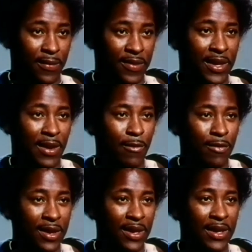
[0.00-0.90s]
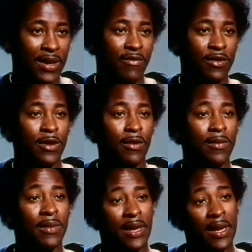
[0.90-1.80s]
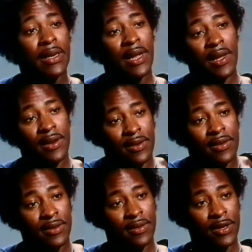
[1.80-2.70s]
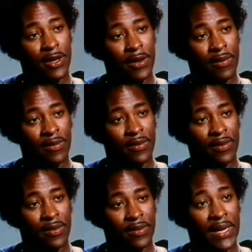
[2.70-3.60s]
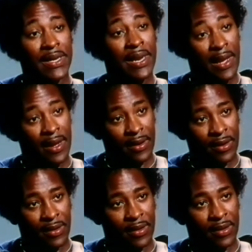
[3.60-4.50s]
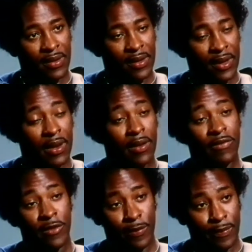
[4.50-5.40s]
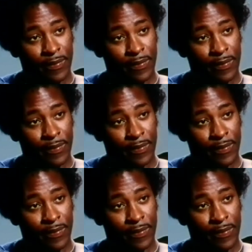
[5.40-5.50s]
But that I really never told him that, hey, Dan, hey, Dad, I love you.